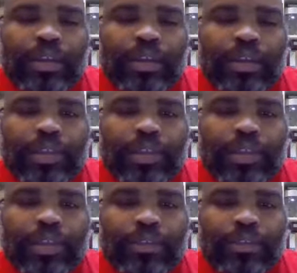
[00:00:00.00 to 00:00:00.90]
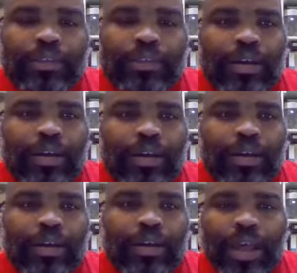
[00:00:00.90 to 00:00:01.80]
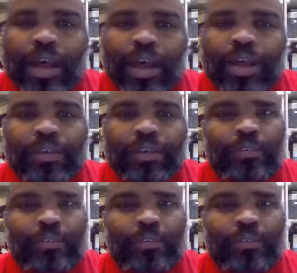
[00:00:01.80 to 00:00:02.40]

that's gone on with the con,